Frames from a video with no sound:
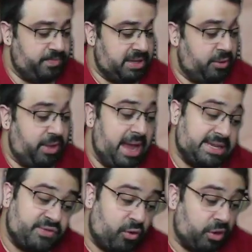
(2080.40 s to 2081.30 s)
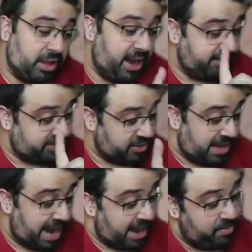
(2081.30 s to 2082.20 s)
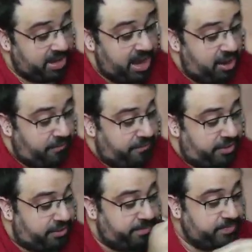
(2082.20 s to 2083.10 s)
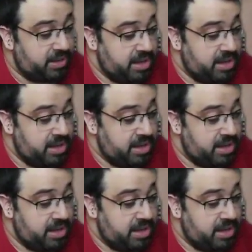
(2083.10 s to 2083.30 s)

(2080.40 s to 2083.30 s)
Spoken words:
It only has 4 life, so you gotta be careful.